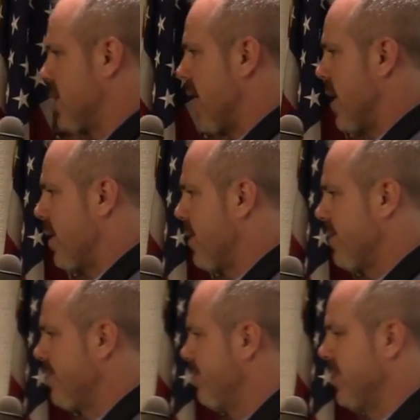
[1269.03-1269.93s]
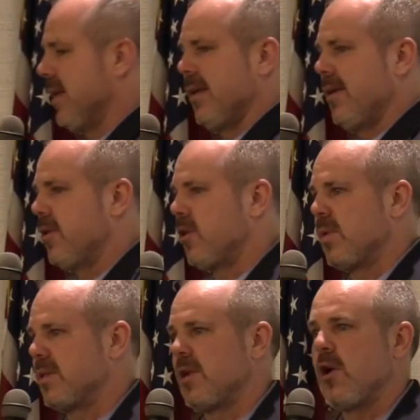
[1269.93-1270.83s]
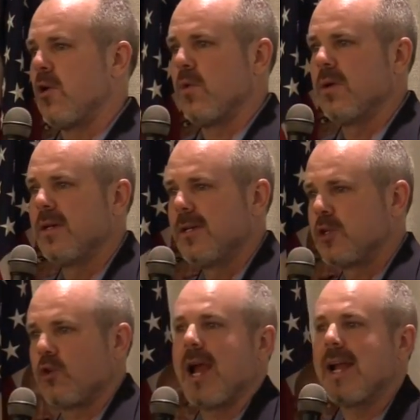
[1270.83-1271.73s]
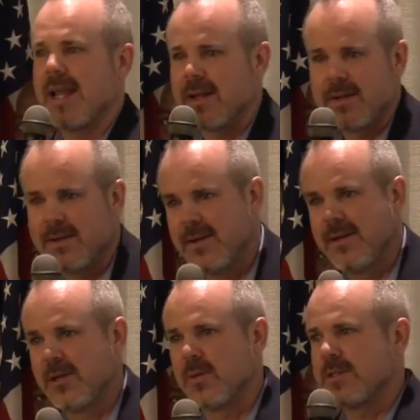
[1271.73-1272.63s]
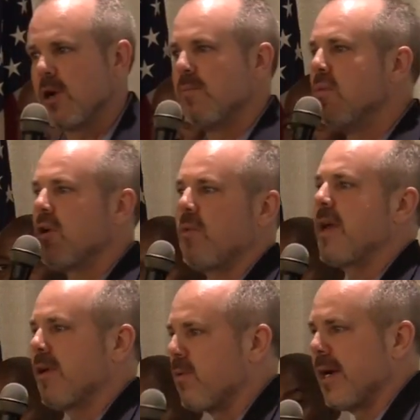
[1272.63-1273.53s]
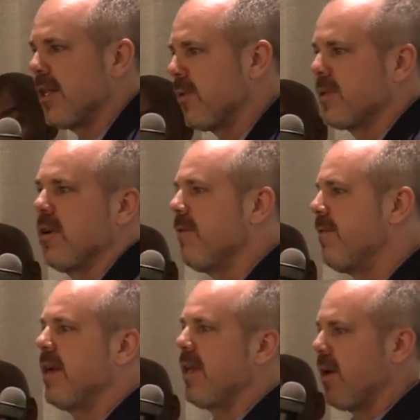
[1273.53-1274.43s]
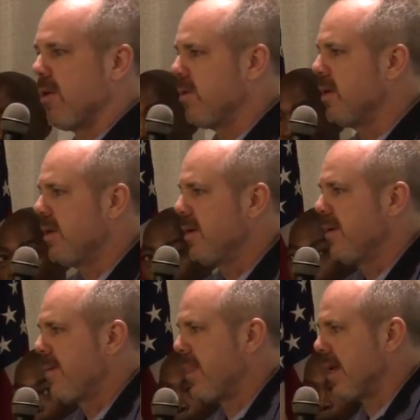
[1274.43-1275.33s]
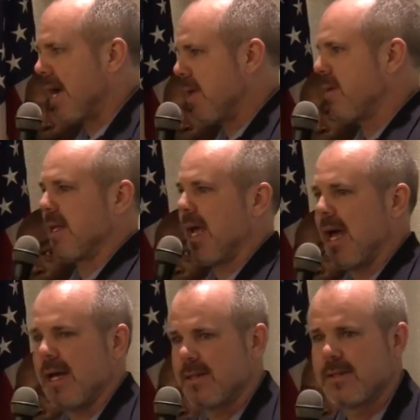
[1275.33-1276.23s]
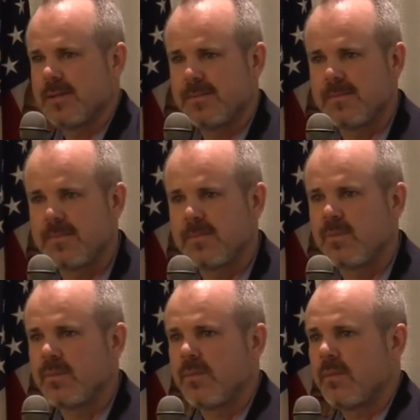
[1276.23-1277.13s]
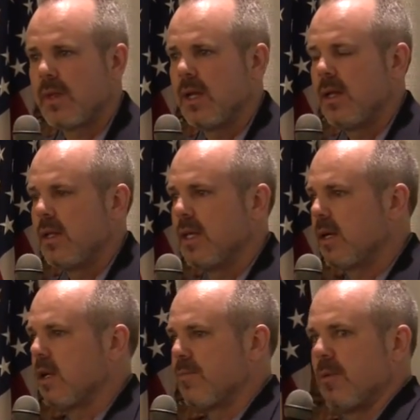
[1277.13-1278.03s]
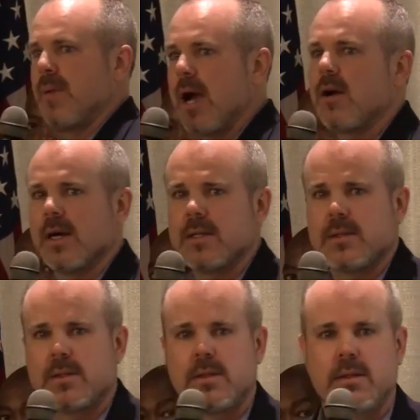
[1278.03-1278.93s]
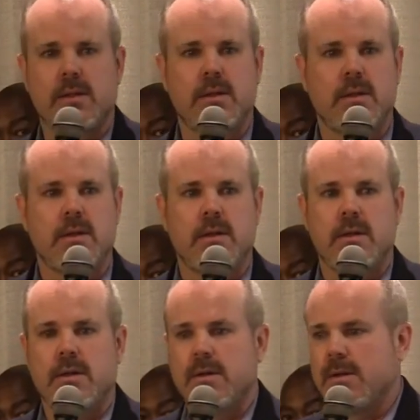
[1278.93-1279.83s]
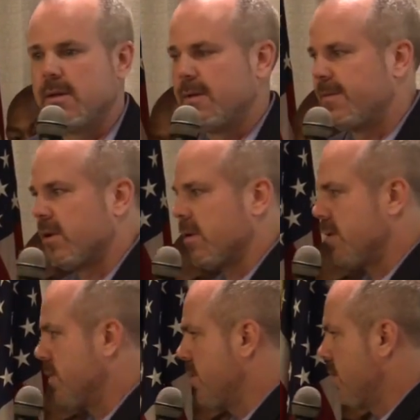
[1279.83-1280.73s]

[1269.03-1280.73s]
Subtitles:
take. There was no training. There was no book we could read. There was no video that anybody has that could prepare us for